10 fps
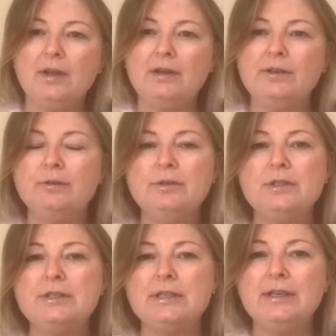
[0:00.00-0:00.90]
and you
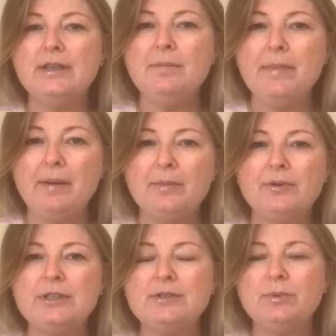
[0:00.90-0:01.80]
see the
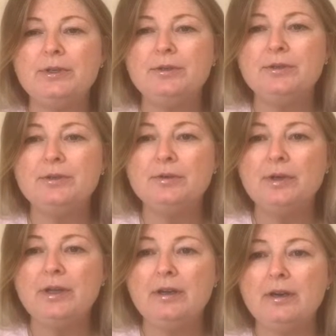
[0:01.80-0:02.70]
memories when you
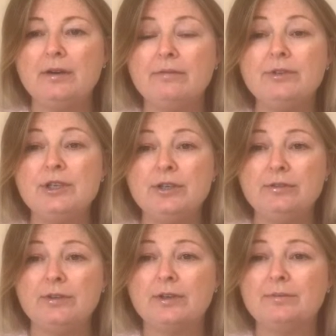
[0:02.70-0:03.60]
took care of
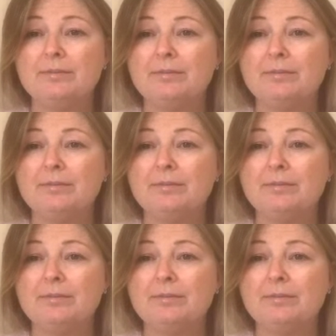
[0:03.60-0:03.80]
children.